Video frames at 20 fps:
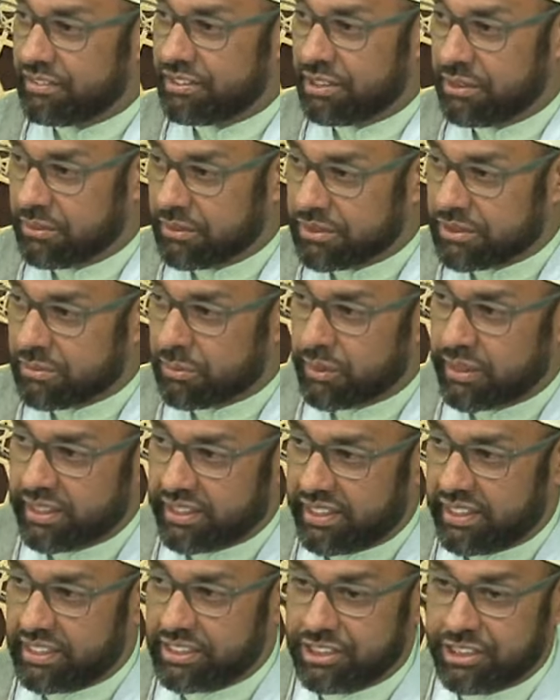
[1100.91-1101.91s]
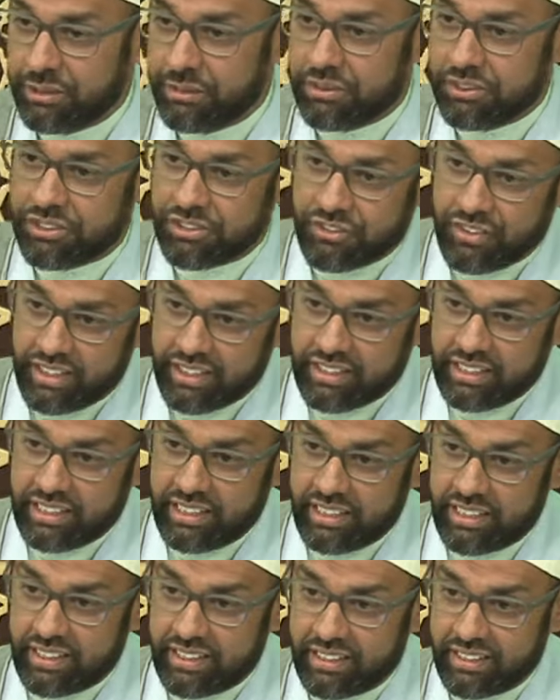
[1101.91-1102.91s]
She was working. She was
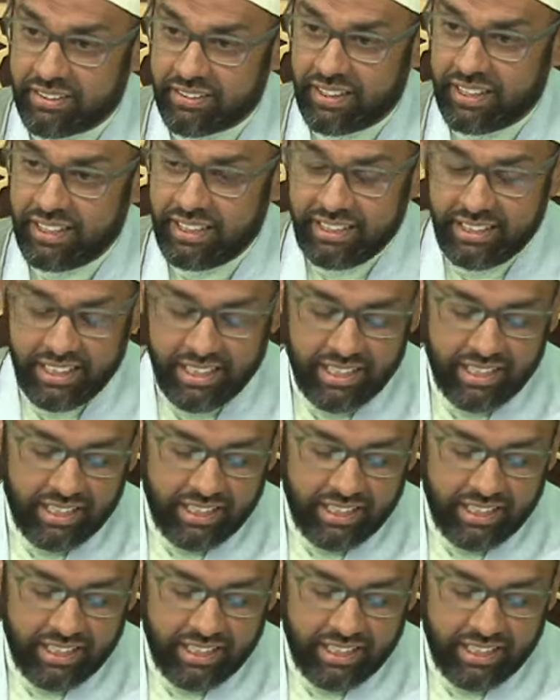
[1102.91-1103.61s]
struggling, right?